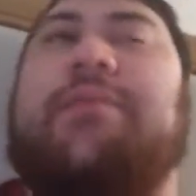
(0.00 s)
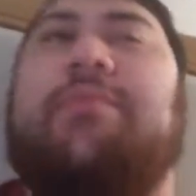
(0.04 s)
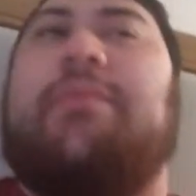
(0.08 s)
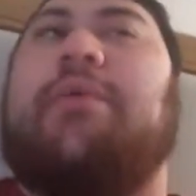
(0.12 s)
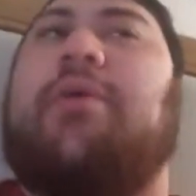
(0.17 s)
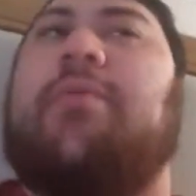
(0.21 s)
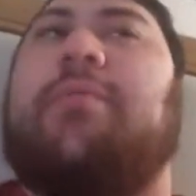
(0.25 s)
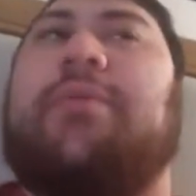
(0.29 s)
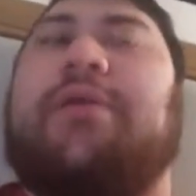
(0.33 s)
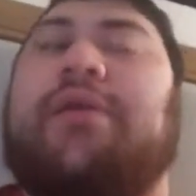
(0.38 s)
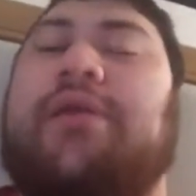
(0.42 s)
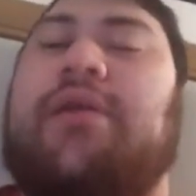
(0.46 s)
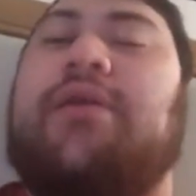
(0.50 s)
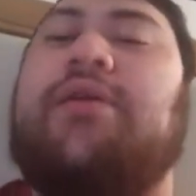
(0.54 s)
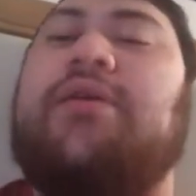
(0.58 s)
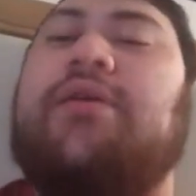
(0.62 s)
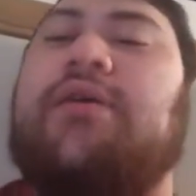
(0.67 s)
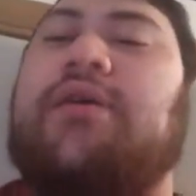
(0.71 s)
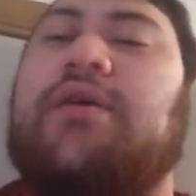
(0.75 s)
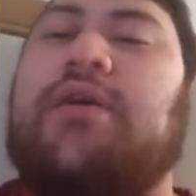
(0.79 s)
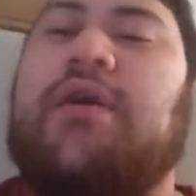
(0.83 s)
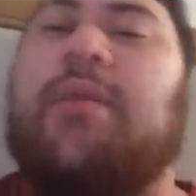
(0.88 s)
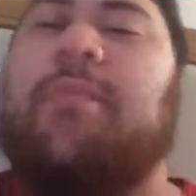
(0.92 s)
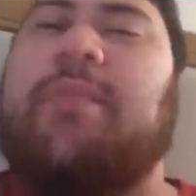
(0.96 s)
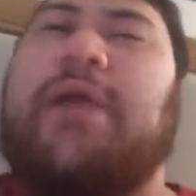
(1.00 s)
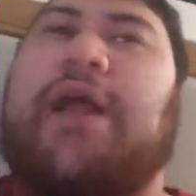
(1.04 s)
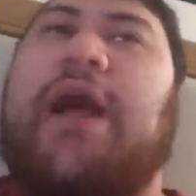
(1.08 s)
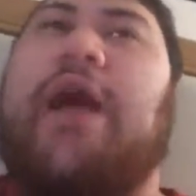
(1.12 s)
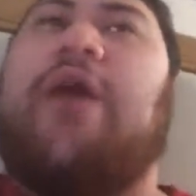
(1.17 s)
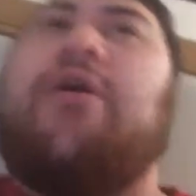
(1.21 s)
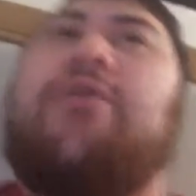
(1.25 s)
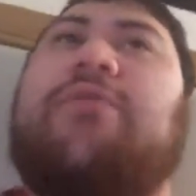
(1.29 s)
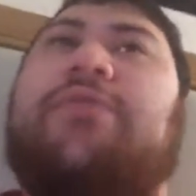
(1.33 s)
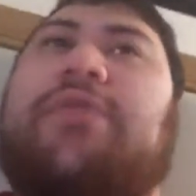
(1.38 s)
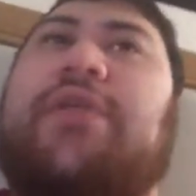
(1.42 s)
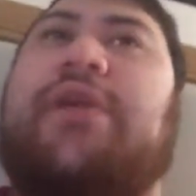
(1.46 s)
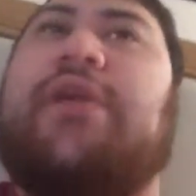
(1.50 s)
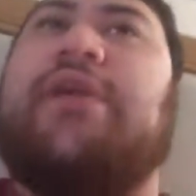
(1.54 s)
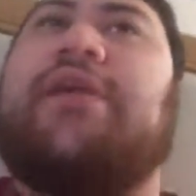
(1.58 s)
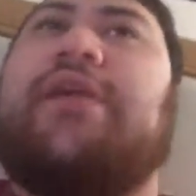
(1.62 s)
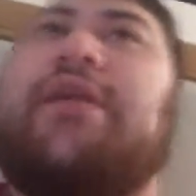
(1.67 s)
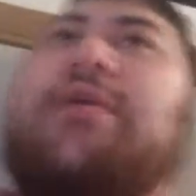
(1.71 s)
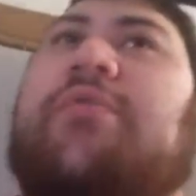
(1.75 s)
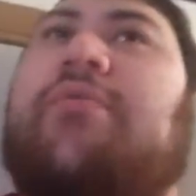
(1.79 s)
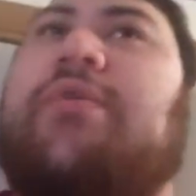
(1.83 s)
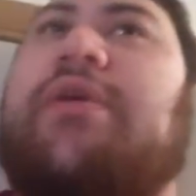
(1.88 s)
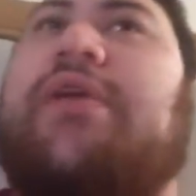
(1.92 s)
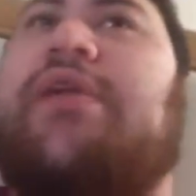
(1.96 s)
them would be. I mean, I don't think
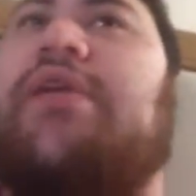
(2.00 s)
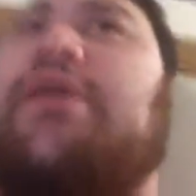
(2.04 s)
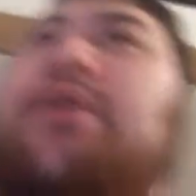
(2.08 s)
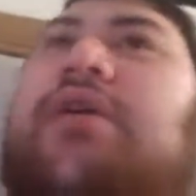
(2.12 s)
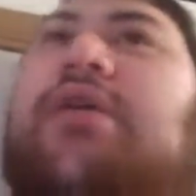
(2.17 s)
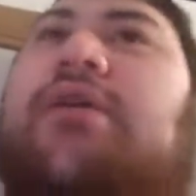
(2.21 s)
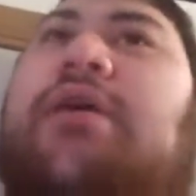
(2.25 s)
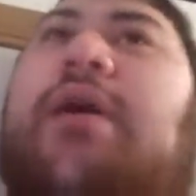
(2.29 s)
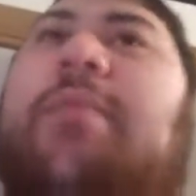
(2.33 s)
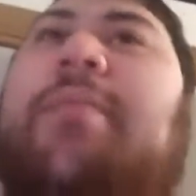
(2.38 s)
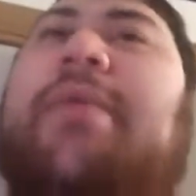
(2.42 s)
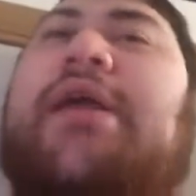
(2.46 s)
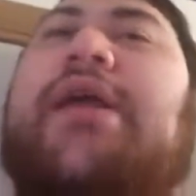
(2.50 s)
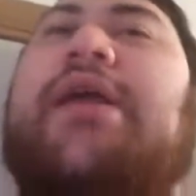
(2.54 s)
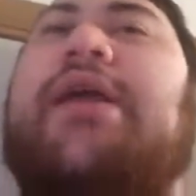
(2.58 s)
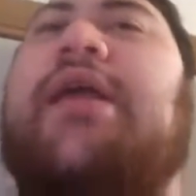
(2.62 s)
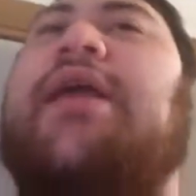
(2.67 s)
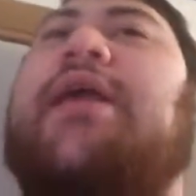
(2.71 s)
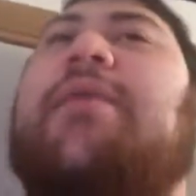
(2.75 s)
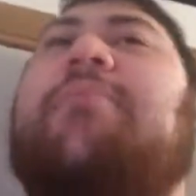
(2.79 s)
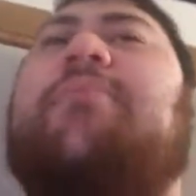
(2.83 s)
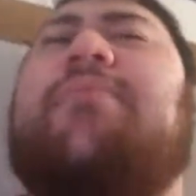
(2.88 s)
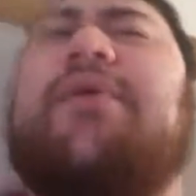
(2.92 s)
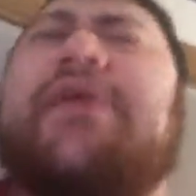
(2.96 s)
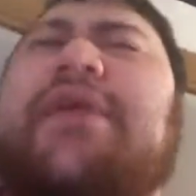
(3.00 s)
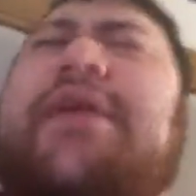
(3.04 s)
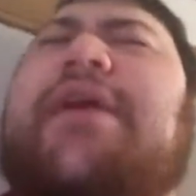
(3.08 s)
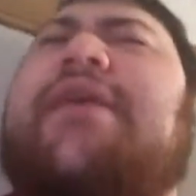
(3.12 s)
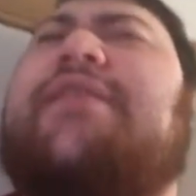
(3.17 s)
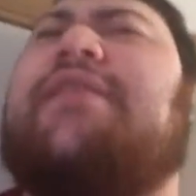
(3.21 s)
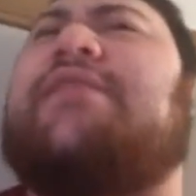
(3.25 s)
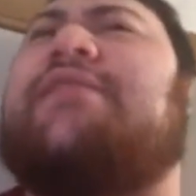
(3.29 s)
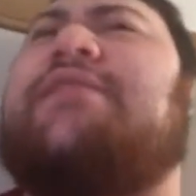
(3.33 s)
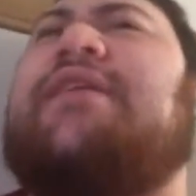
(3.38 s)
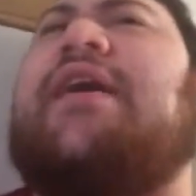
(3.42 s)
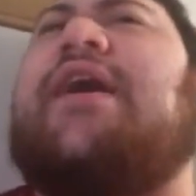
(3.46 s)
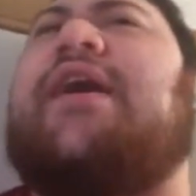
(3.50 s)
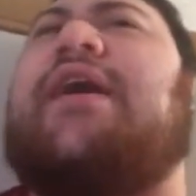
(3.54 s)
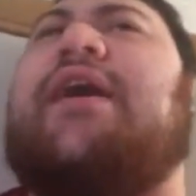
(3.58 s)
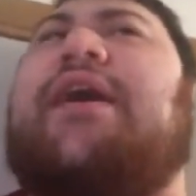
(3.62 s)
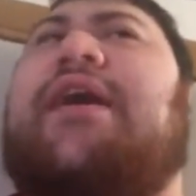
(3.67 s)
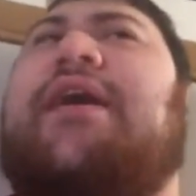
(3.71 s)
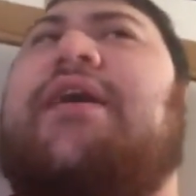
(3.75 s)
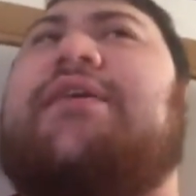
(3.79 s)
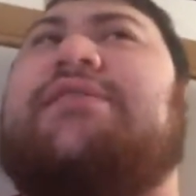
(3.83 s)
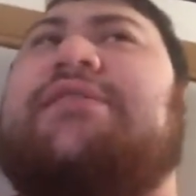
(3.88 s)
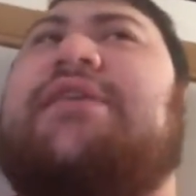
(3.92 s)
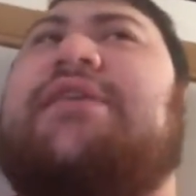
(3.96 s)
he would kill. I mean, he is a